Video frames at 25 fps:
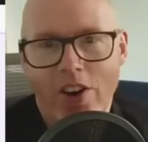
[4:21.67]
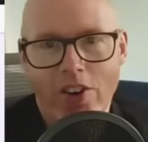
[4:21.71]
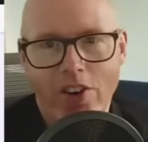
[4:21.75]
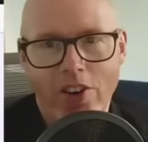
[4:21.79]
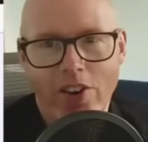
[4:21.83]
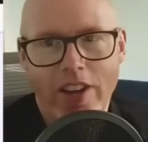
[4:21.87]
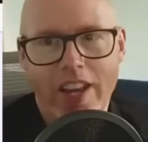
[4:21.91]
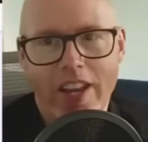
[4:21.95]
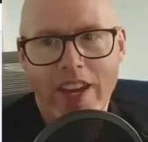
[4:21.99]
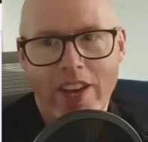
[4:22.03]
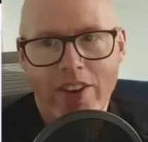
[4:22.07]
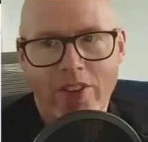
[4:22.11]

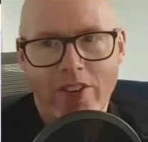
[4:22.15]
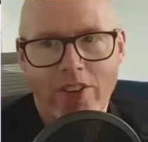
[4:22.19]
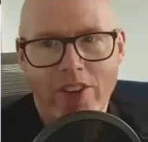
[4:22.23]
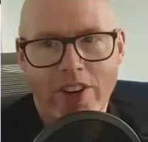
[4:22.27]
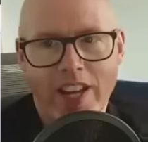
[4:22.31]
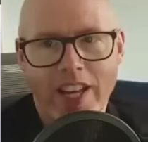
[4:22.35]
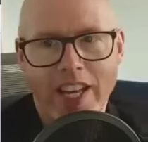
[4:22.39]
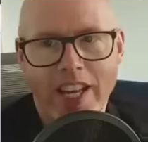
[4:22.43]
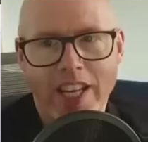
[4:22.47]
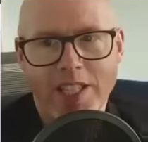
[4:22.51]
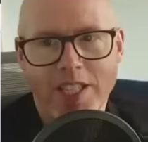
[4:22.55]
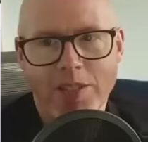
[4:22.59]
here
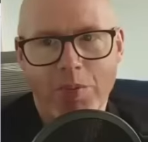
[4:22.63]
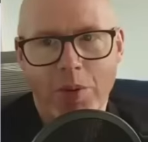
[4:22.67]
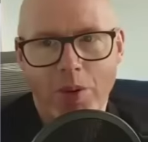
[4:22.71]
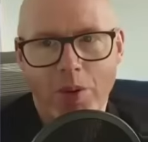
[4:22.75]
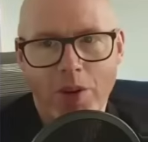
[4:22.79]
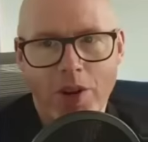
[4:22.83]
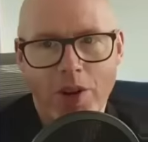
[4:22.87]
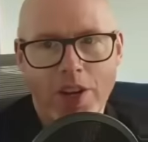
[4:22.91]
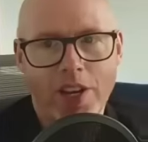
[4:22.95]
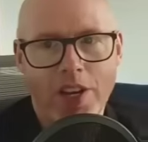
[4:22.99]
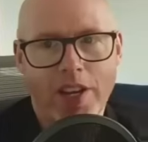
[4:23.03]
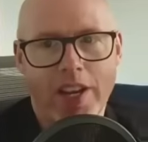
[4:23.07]
on
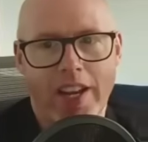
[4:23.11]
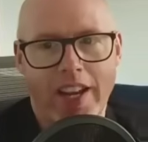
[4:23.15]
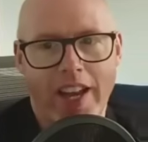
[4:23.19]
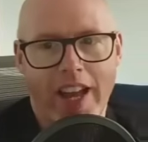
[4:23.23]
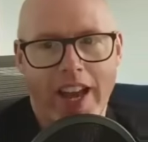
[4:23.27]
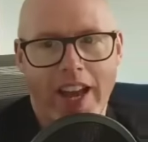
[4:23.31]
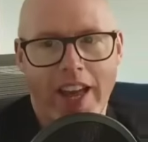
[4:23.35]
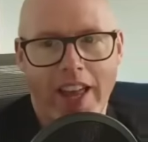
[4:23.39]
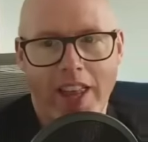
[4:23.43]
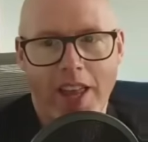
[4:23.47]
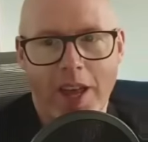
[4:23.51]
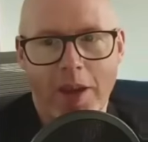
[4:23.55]
Heatable, looking
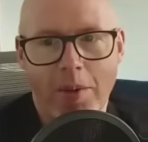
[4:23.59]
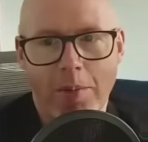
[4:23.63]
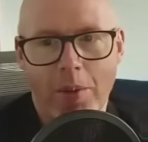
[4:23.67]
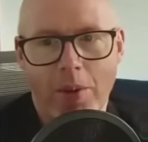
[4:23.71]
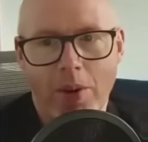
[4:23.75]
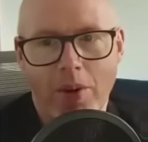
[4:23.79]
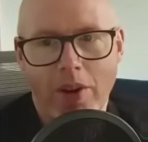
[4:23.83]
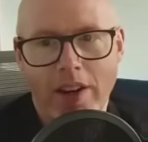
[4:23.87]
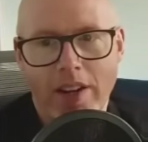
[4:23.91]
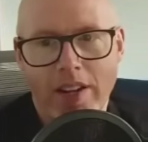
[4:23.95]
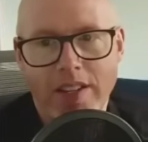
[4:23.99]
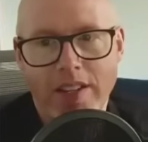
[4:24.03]
at their
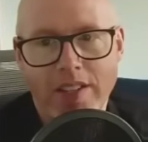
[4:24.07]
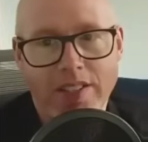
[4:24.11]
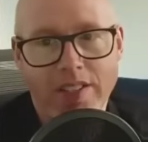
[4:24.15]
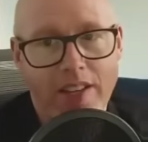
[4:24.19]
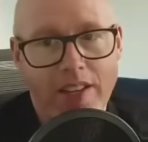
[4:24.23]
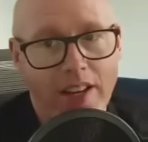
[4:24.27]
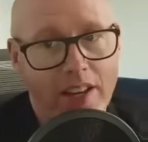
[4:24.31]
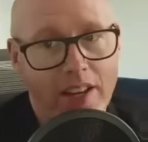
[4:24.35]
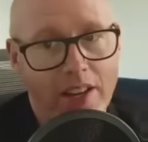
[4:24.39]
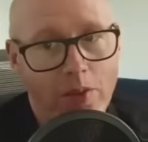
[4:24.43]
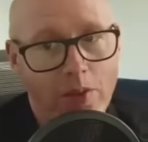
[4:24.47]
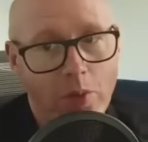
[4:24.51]
boilers
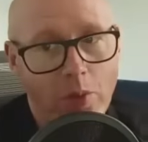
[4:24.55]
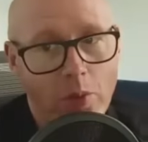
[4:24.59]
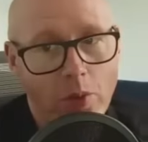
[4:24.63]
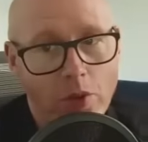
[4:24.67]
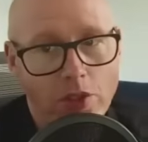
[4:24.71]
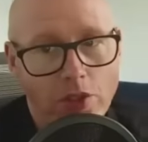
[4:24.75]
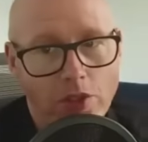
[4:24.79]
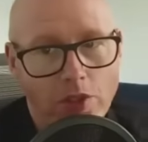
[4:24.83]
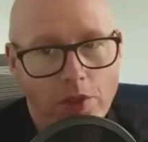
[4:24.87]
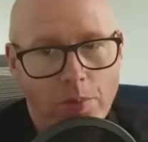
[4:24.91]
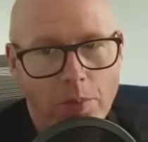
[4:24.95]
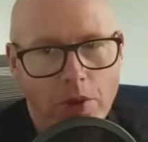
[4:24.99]
and
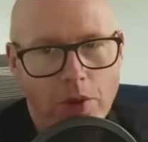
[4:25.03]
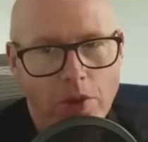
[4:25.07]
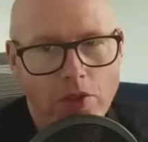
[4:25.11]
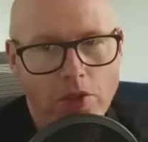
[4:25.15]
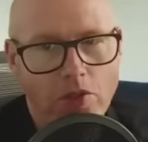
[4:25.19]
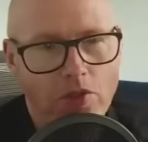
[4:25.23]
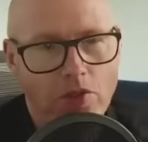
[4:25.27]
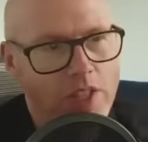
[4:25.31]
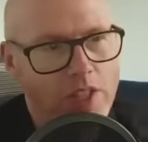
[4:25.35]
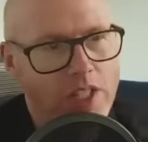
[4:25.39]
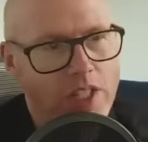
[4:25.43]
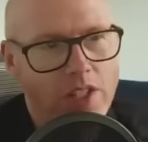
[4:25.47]
Worcester
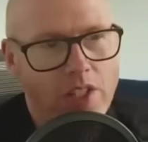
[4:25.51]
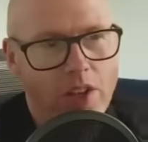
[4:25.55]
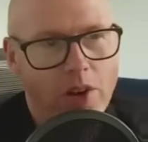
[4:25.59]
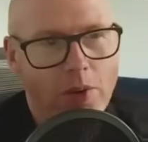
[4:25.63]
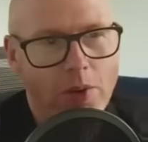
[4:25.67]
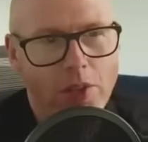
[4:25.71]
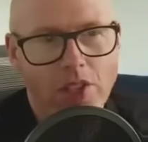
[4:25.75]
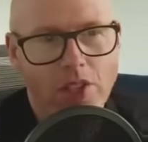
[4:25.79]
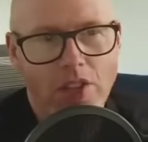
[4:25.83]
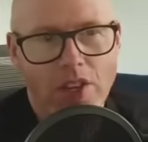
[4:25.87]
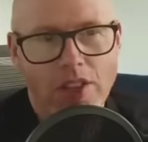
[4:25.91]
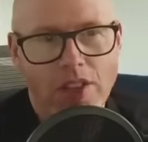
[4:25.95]
Bosch Green Star,
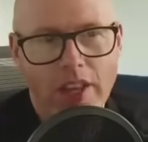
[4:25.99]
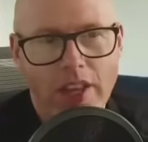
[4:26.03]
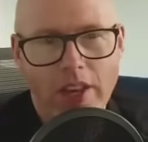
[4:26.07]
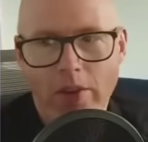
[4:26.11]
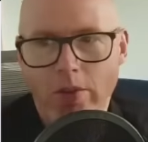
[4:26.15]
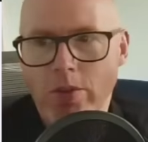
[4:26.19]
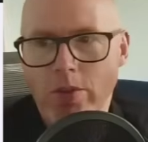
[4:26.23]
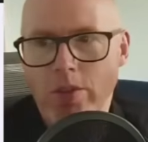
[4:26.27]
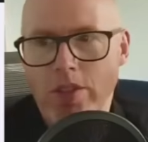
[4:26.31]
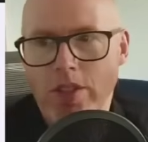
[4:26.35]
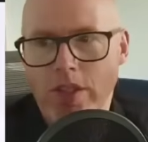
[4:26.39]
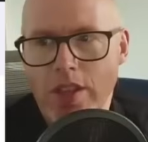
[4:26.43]
which I
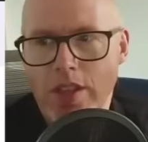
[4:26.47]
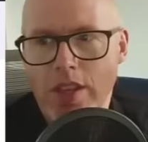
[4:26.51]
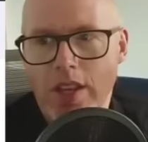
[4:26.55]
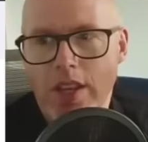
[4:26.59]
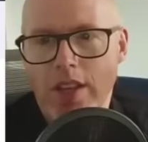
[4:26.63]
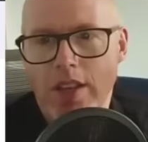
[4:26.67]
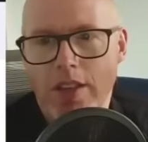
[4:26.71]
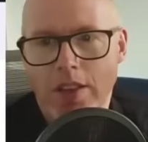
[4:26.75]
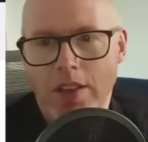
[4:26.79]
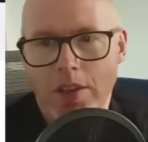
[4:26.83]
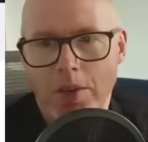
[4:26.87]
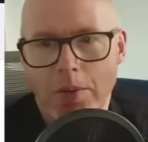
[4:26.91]
think was
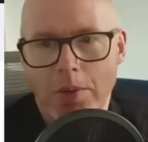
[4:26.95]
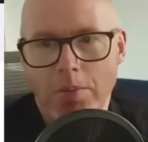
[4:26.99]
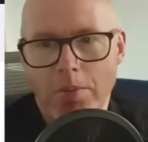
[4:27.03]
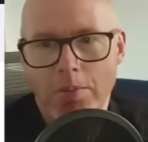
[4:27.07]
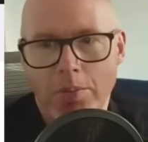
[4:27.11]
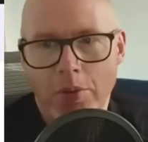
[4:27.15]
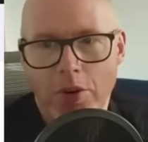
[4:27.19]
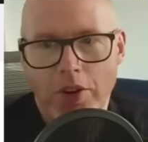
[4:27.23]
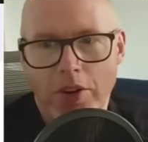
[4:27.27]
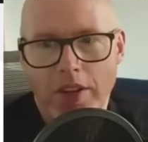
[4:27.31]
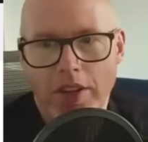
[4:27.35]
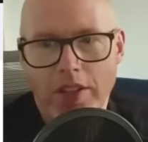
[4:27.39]
the
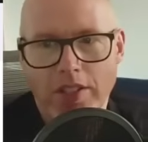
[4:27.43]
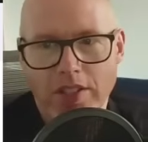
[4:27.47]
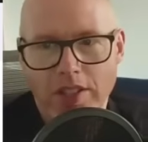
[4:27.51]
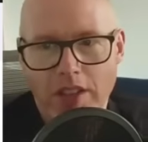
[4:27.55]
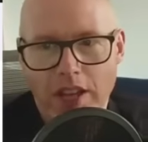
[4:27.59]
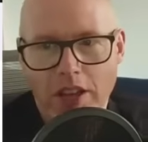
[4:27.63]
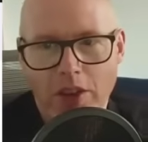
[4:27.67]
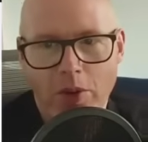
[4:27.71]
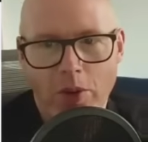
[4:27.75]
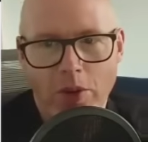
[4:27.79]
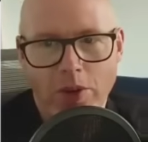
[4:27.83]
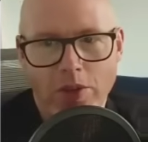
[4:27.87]
product
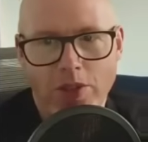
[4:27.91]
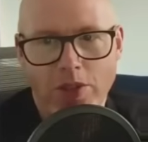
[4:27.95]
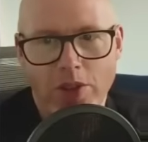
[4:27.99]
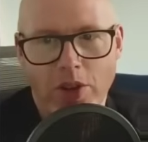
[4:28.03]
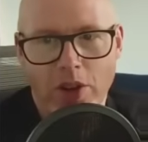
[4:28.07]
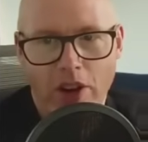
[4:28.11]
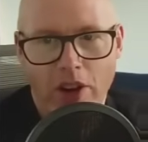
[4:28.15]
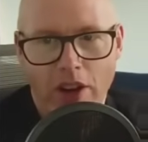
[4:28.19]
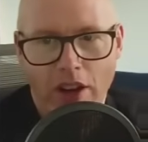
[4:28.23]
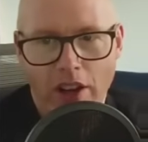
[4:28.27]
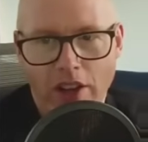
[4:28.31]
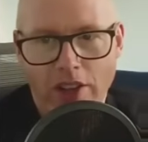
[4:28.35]
they quoted
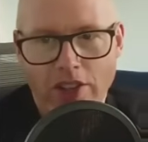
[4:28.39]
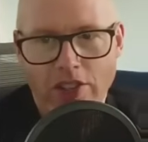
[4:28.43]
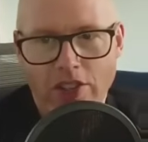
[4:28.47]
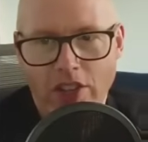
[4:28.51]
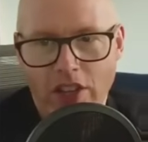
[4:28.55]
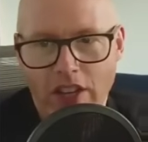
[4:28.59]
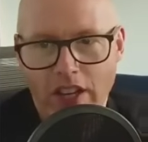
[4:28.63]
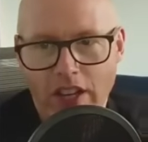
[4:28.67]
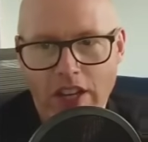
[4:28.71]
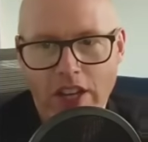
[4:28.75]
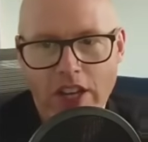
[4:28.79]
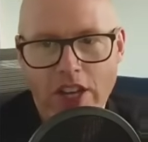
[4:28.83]
on last
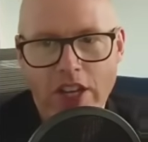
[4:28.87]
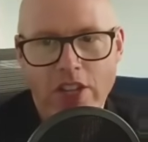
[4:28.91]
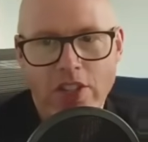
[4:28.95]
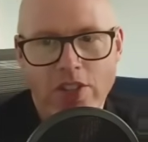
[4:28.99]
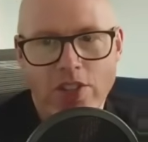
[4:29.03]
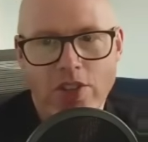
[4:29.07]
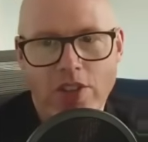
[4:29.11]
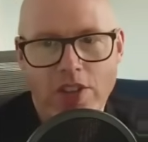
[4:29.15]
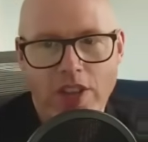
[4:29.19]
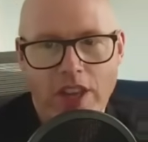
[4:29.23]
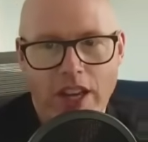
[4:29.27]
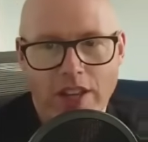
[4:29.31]
year,
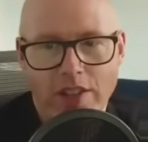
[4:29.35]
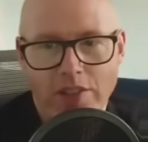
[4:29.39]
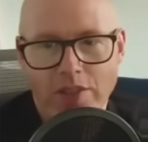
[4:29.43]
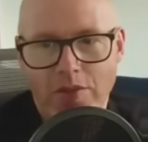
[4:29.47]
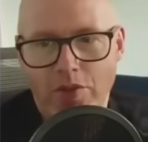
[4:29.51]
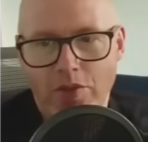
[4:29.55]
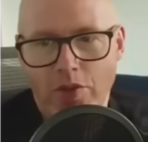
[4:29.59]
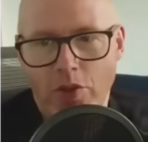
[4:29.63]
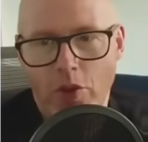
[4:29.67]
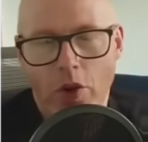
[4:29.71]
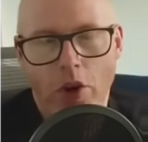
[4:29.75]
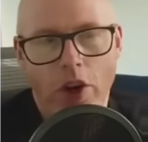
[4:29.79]

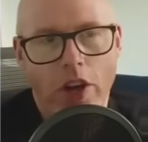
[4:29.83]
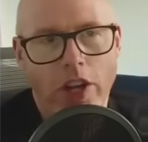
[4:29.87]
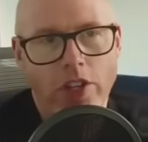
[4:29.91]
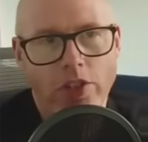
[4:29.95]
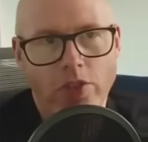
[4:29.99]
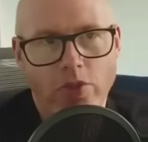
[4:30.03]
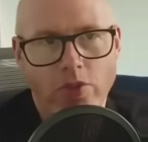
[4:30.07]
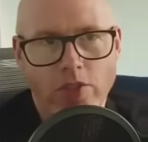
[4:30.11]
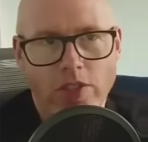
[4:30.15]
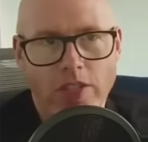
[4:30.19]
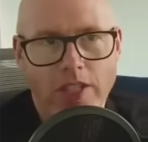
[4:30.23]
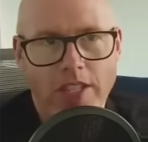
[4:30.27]

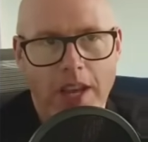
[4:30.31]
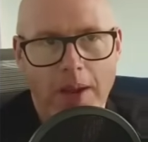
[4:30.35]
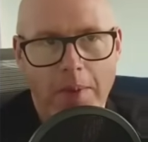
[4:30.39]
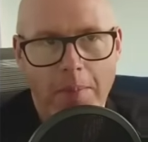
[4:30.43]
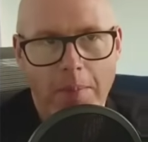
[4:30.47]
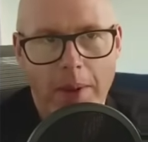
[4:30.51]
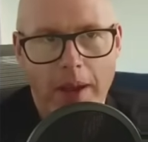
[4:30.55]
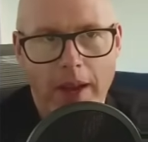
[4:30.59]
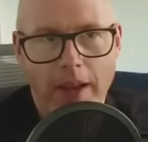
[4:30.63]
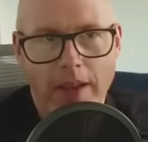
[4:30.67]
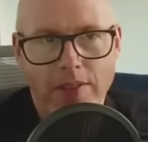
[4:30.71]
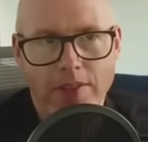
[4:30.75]

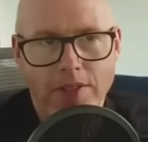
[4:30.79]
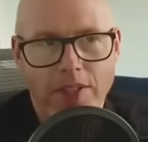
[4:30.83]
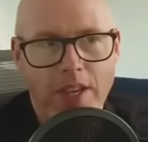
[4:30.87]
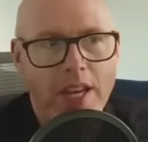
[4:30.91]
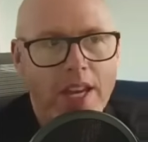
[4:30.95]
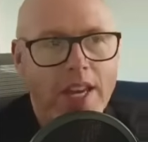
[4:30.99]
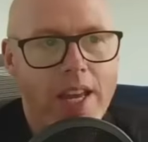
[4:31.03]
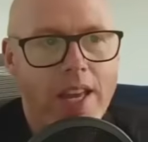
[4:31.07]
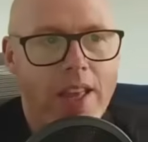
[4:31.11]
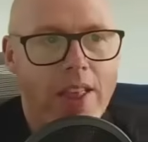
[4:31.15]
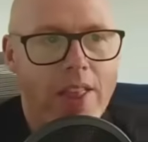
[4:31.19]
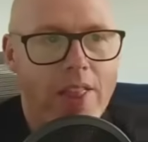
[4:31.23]
£2,410.
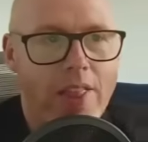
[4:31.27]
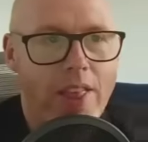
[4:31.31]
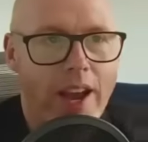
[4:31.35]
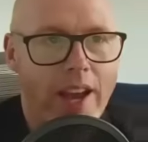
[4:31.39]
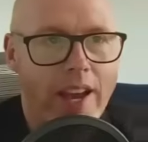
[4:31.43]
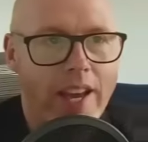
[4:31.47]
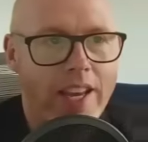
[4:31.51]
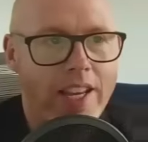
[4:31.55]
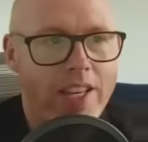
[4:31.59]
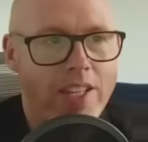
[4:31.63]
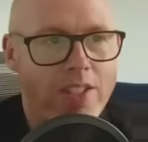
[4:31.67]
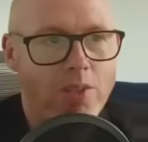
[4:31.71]

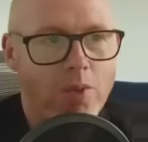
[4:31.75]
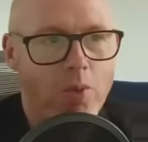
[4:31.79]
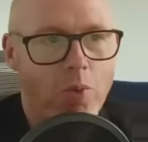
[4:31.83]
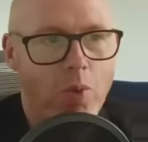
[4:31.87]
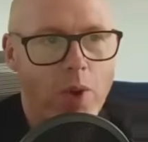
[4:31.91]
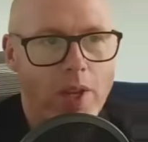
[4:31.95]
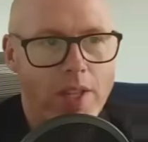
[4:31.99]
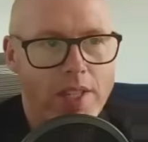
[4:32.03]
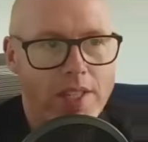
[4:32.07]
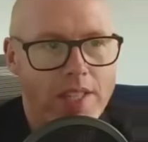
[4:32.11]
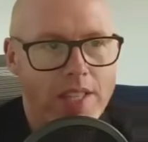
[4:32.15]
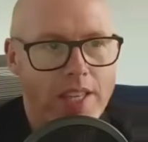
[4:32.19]
That is,
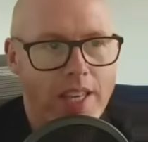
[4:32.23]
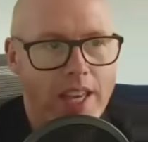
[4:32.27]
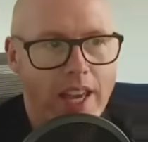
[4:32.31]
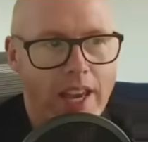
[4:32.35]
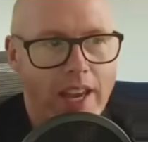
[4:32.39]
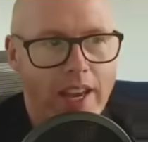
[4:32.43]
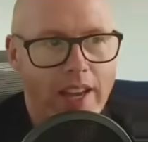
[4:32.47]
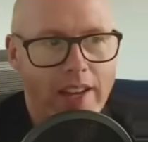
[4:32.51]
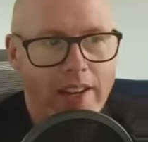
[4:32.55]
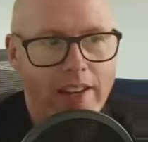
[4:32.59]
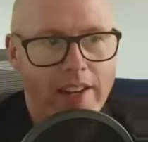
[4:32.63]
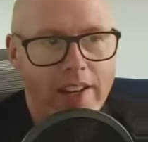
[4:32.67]
once
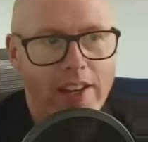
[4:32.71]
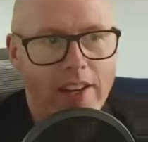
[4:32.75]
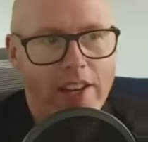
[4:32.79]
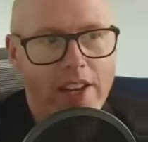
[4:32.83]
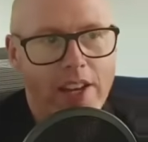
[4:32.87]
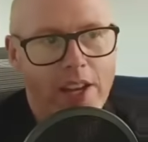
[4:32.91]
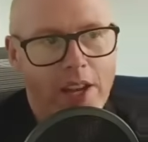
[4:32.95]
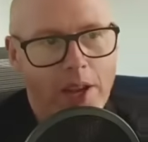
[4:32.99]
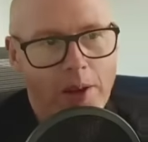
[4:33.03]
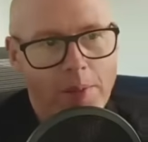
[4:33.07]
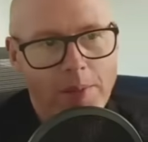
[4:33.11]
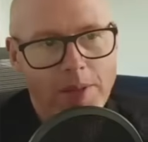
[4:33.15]
again,
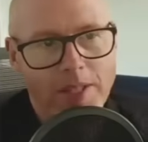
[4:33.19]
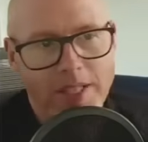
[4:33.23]
coming